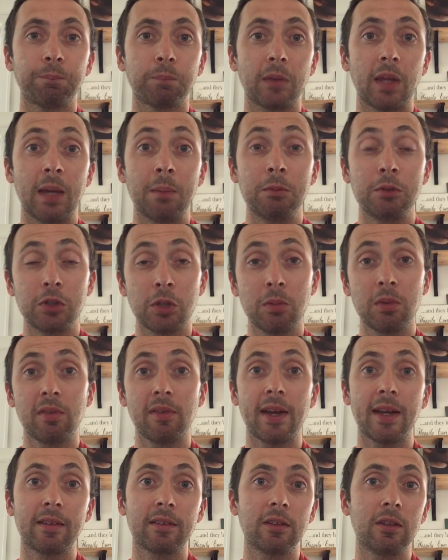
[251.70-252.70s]
And in terms of
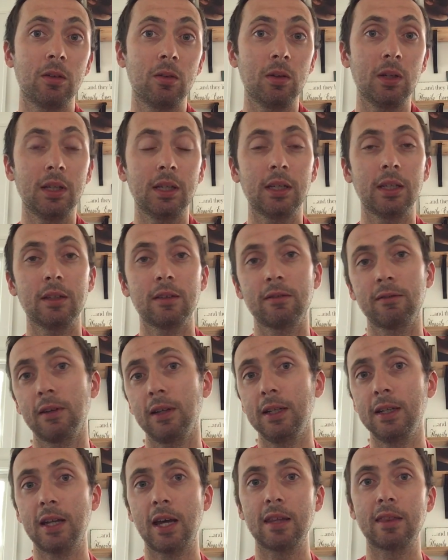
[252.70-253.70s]
executing it, it's
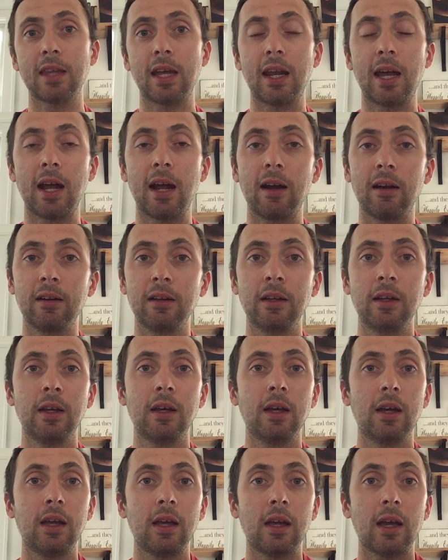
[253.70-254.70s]
really not that hard.
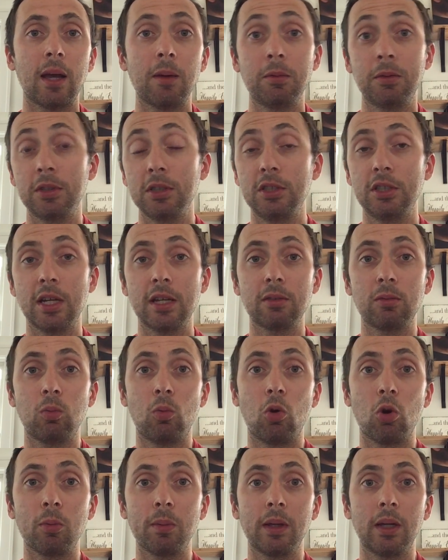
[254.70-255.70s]
I would suggest
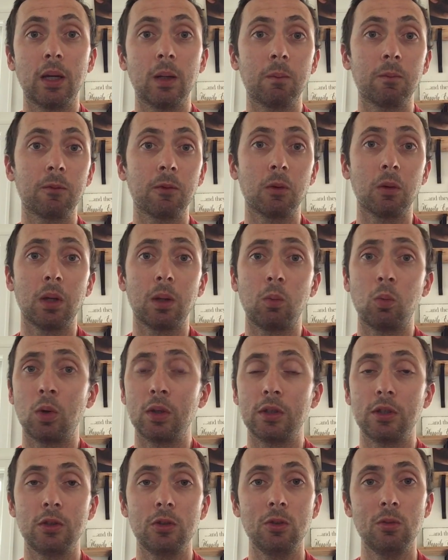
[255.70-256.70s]
warming up for like 1
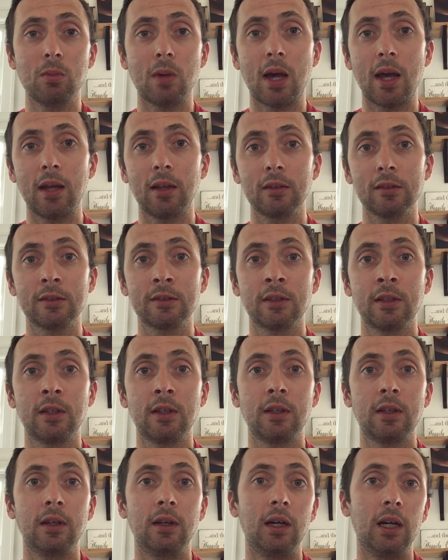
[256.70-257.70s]
to 2 miles.
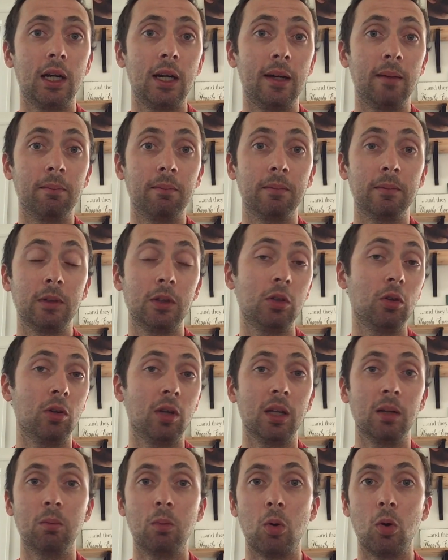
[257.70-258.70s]
You do a
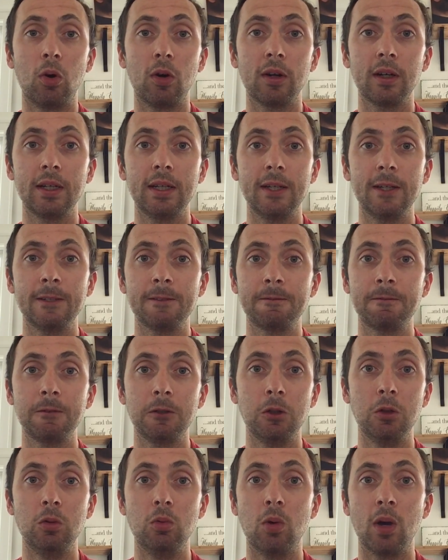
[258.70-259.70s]
little more if
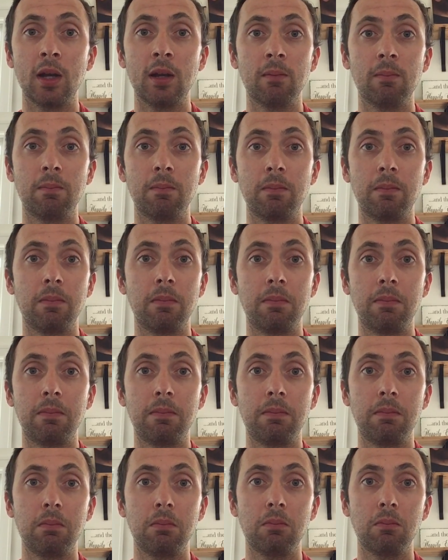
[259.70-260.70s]
you want
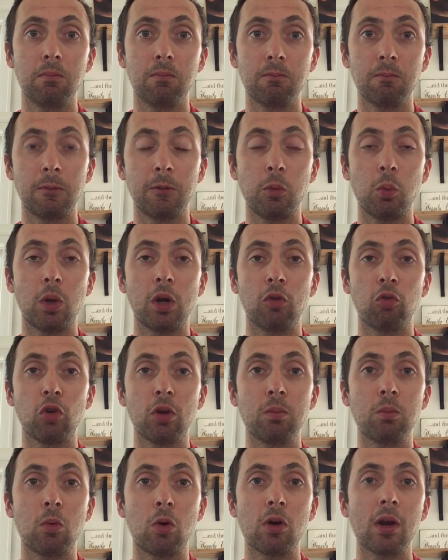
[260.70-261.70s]
to
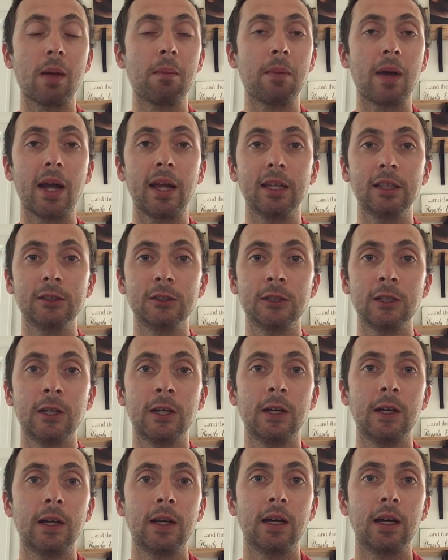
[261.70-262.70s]
run more on mileage.
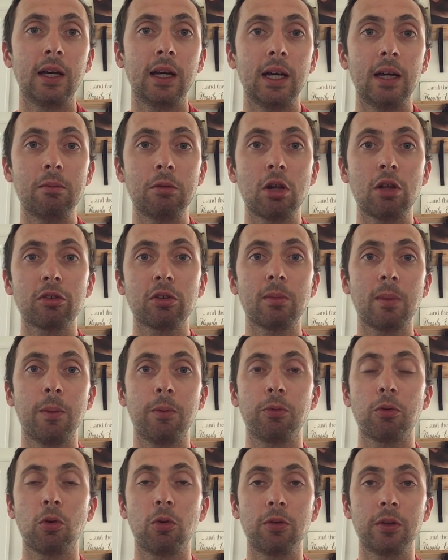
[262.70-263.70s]
And also maybe
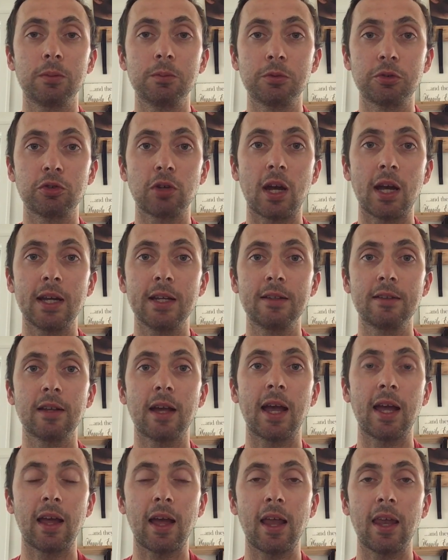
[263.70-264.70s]
throw in some strides.
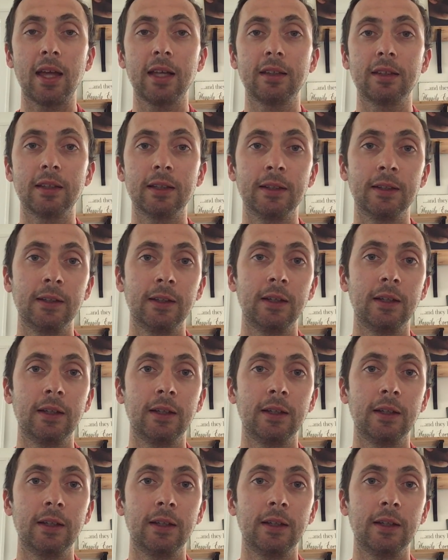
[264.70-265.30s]
I like to,